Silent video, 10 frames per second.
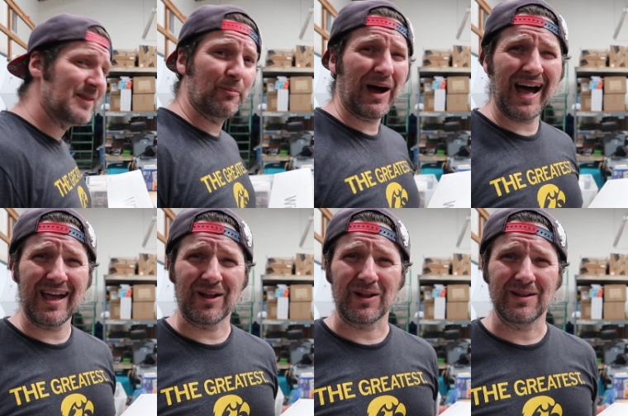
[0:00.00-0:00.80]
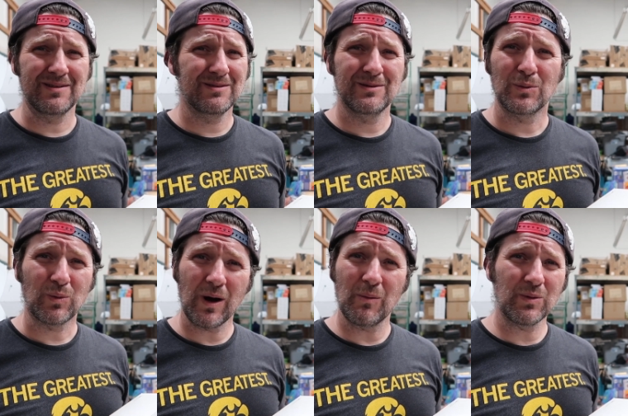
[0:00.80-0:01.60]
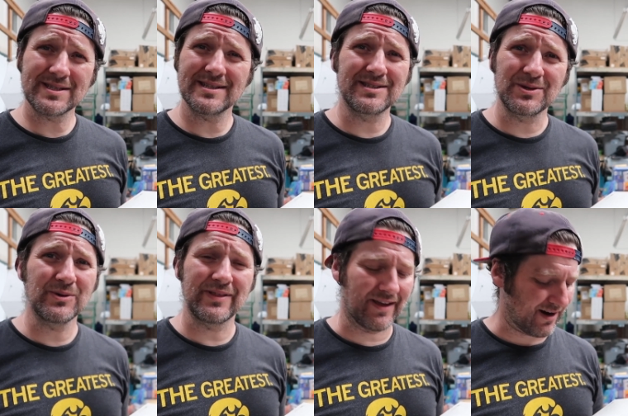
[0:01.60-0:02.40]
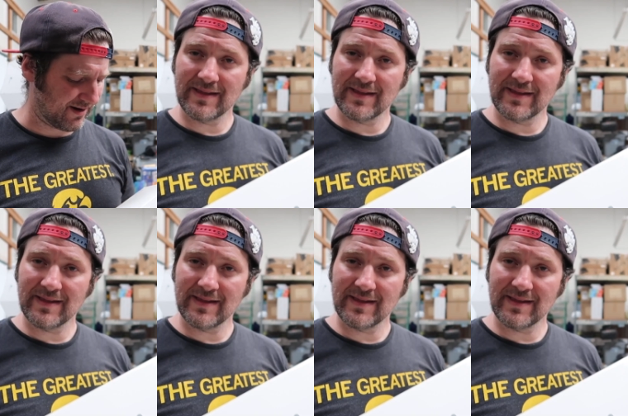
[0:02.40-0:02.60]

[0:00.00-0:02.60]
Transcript: the pile. What's it doing there?